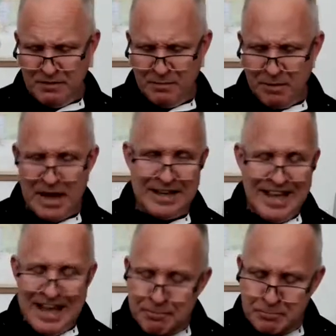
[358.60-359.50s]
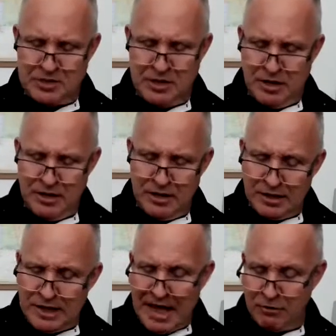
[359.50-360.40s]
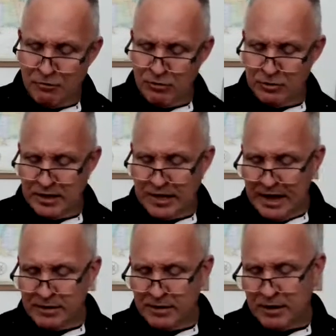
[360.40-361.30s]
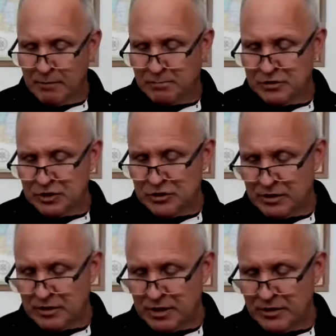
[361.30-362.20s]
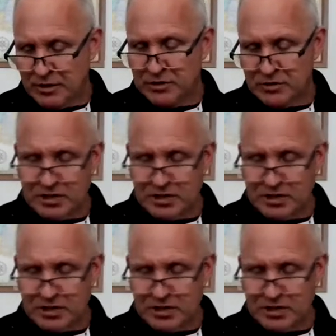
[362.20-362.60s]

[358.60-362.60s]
of the body. Ipsilateral, again, uh, positioned on the